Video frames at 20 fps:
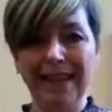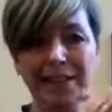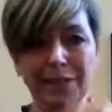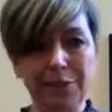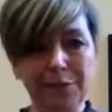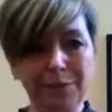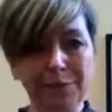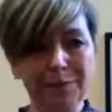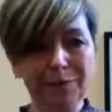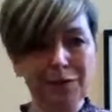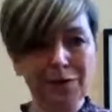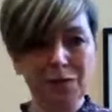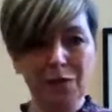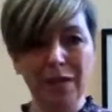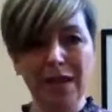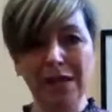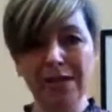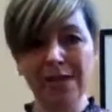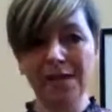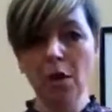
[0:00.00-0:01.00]
like that. So
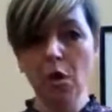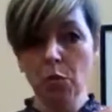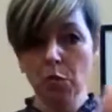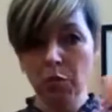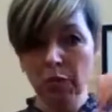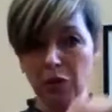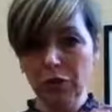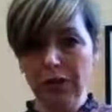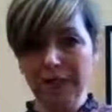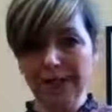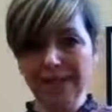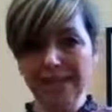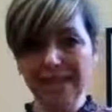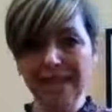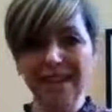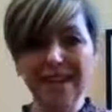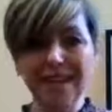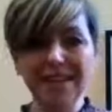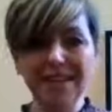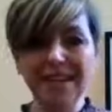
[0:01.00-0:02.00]
that's we look
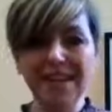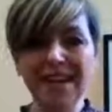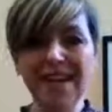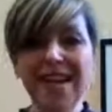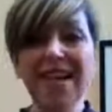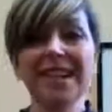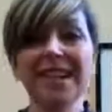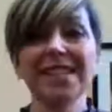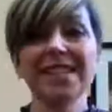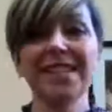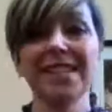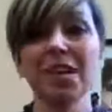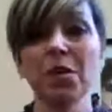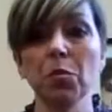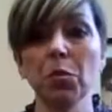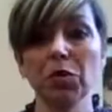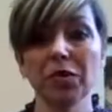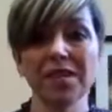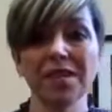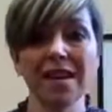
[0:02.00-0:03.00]
inside,
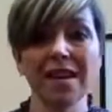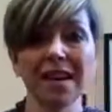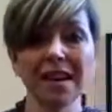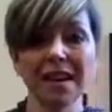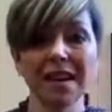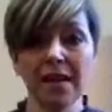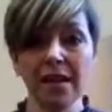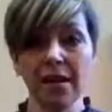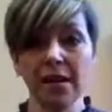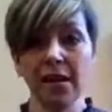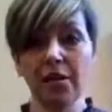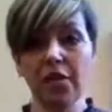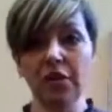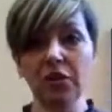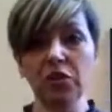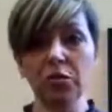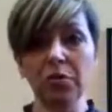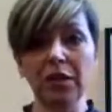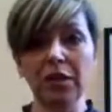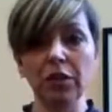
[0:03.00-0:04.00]
see what's there, and
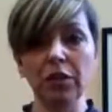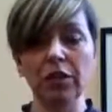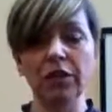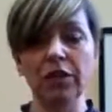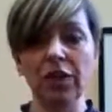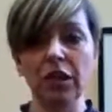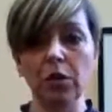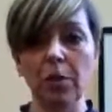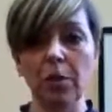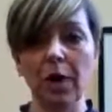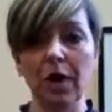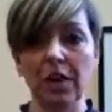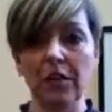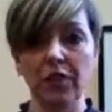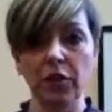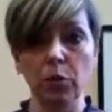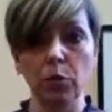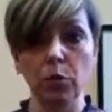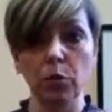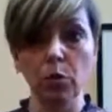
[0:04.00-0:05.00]
then you do a little finger wag
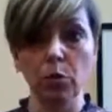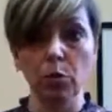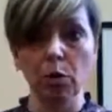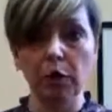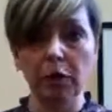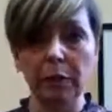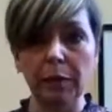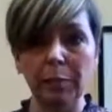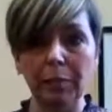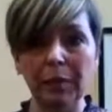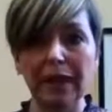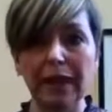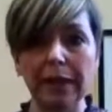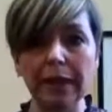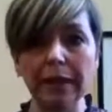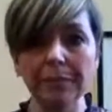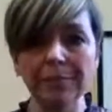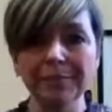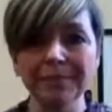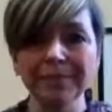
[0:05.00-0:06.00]
for, ooh, what could it
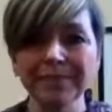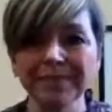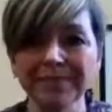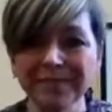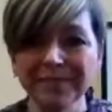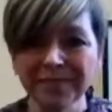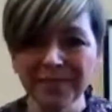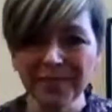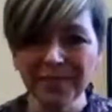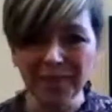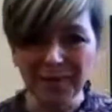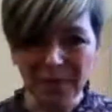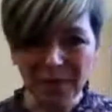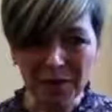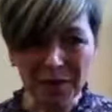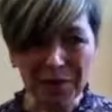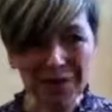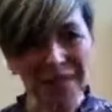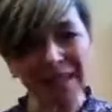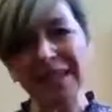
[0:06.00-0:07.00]
be?
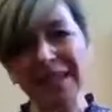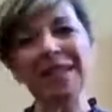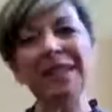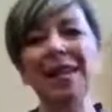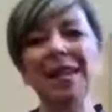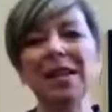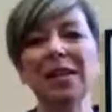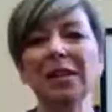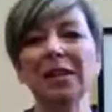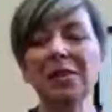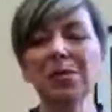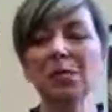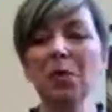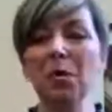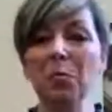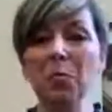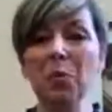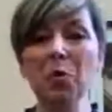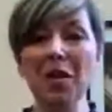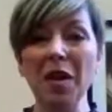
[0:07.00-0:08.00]
Okay, so
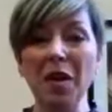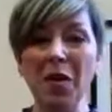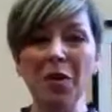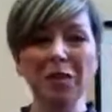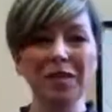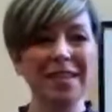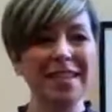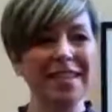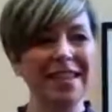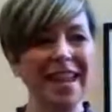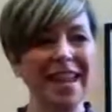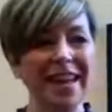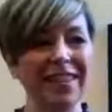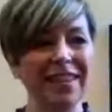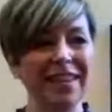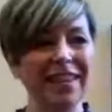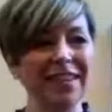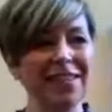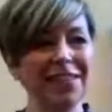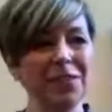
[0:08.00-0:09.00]
I'll put that all
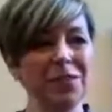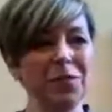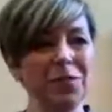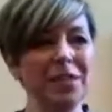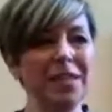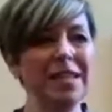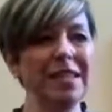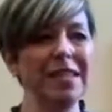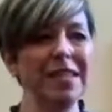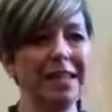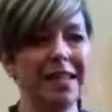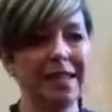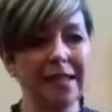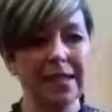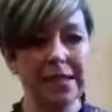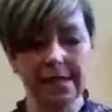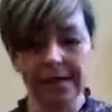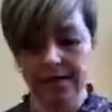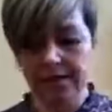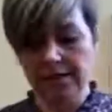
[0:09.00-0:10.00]
together. So this
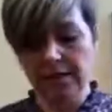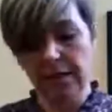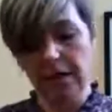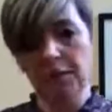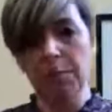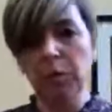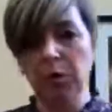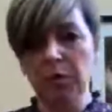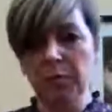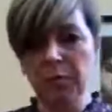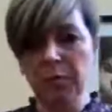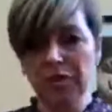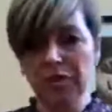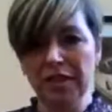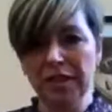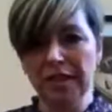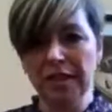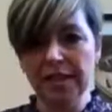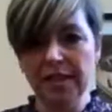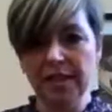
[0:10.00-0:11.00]
is you put your
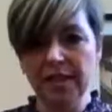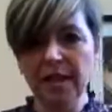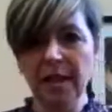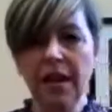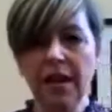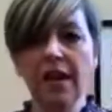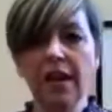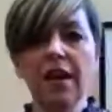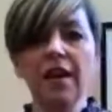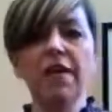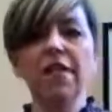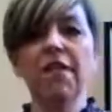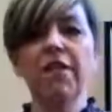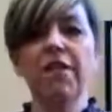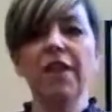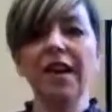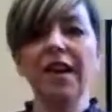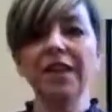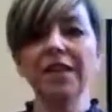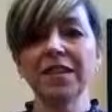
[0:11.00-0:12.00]
buddies,
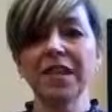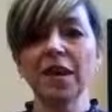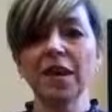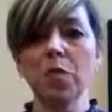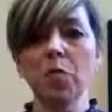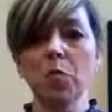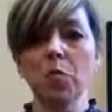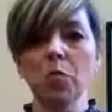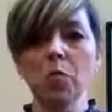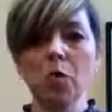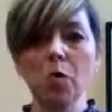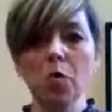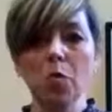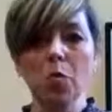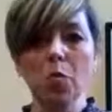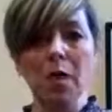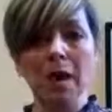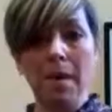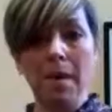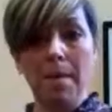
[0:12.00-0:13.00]
find out
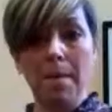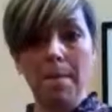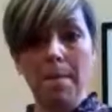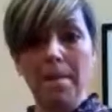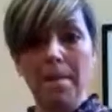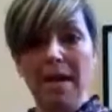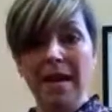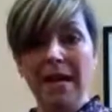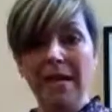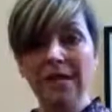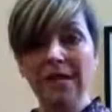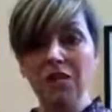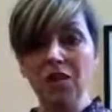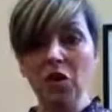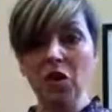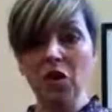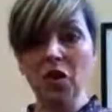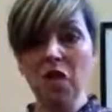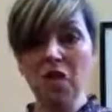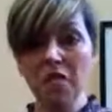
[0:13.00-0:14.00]
what we're made
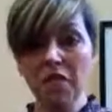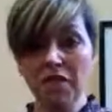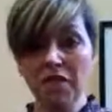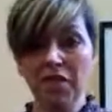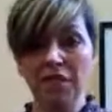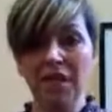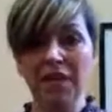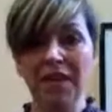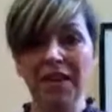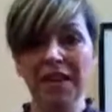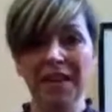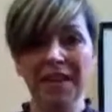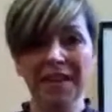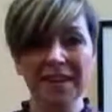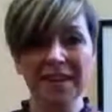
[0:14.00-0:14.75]
of